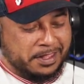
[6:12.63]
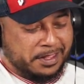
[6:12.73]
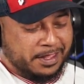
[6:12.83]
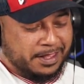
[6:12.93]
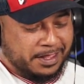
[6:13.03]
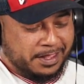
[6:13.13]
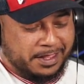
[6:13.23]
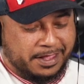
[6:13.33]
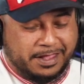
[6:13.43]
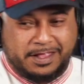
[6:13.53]

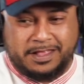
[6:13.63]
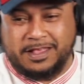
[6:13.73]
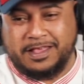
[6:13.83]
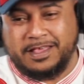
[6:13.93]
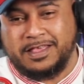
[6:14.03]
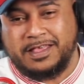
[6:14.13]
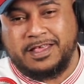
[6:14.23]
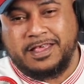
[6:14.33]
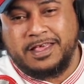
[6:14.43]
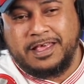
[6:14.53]

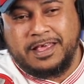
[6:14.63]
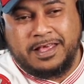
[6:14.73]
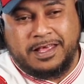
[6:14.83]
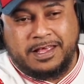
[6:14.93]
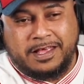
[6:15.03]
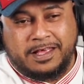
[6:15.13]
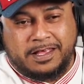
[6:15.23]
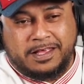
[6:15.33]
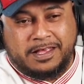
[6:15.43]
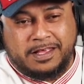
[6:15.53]

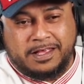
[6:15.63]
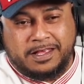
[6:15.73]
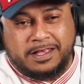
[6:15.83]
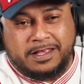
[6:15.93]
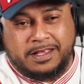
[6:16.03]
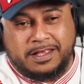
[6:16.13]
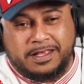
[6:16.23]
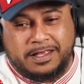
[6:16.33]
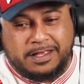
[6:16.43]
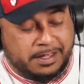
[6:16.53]

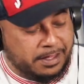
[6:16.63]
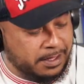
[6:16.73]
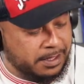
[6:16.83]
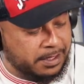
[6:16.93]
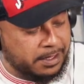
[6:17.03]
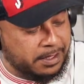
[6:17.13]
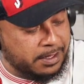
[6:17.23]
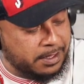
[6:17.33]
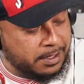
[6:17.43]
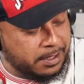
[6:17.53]

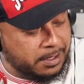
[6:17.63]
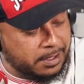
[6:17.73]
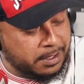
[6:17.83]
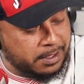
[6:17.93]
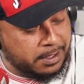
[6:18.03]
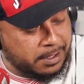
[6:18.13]
The person shown says nothing.